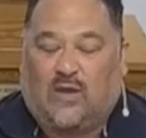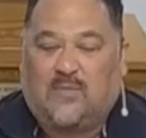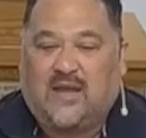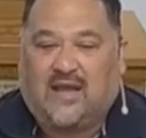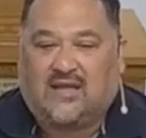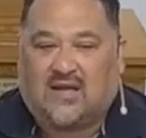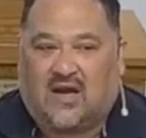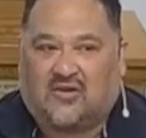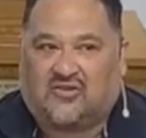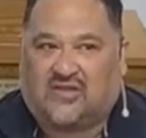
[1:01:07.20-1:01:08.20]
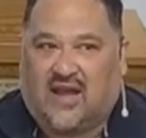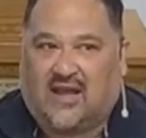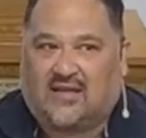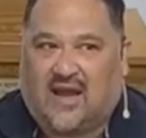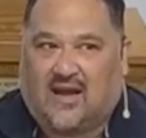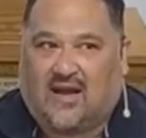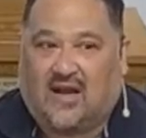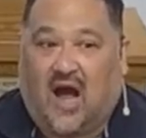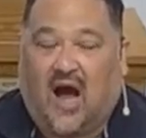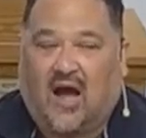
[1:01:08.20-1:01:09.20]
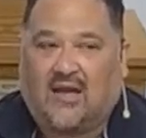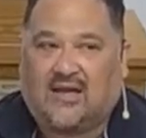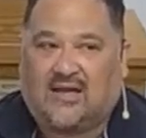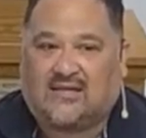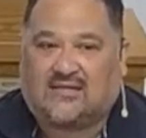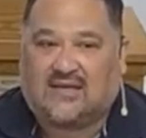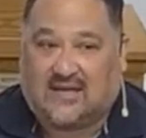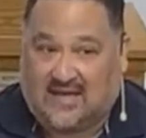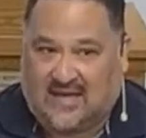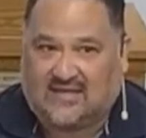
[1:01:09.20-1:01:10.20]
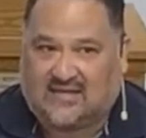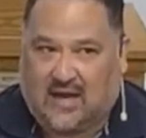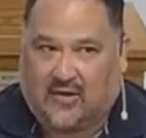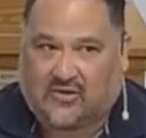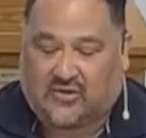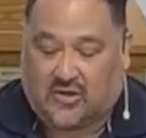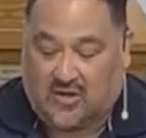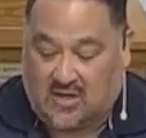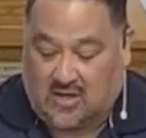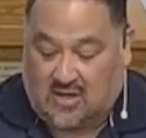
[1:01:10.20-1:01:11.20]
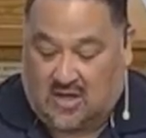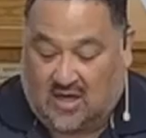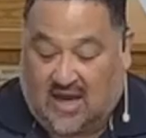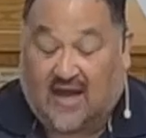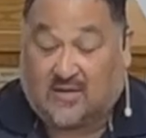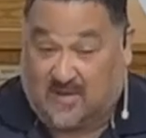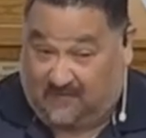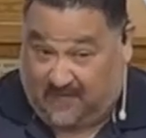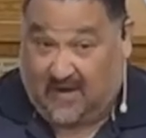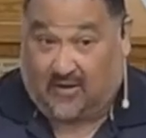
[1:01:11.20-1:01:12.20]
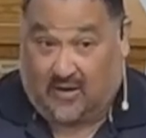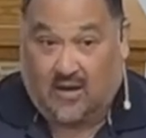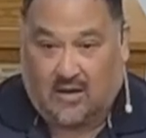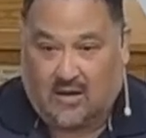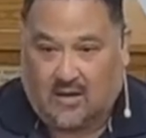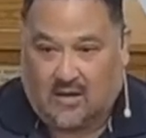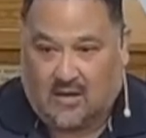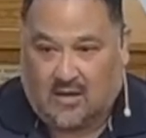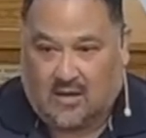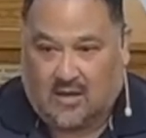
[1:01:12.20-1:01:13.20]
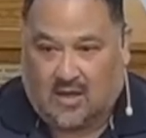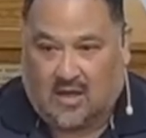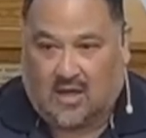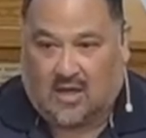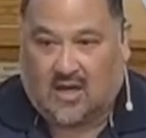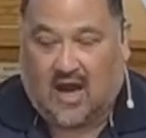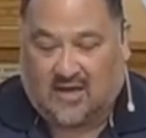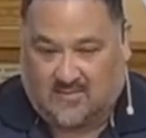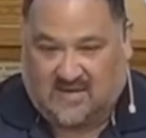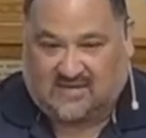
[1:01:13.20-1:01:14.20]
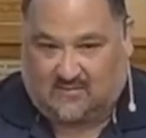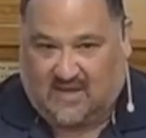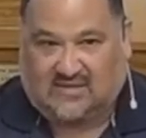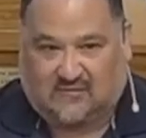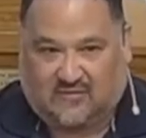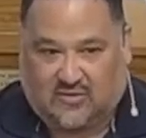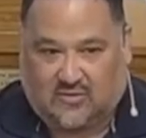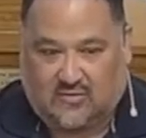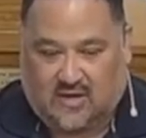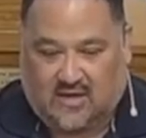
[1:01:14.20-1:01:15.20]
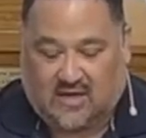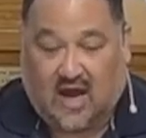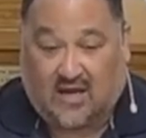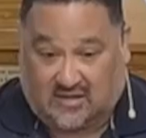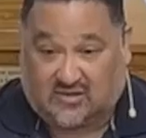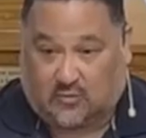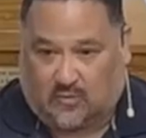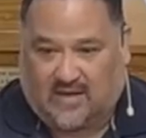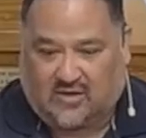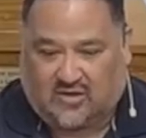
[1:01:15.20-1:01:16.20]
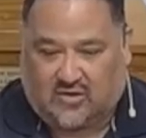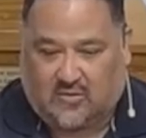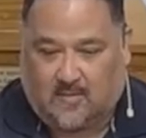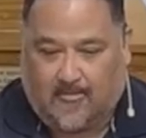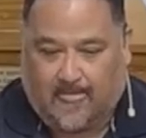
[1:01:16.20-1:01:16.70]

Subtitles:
we begin to understand that God is, in his character, a God to be feared, a God to be submissive to, and a God to surrender to,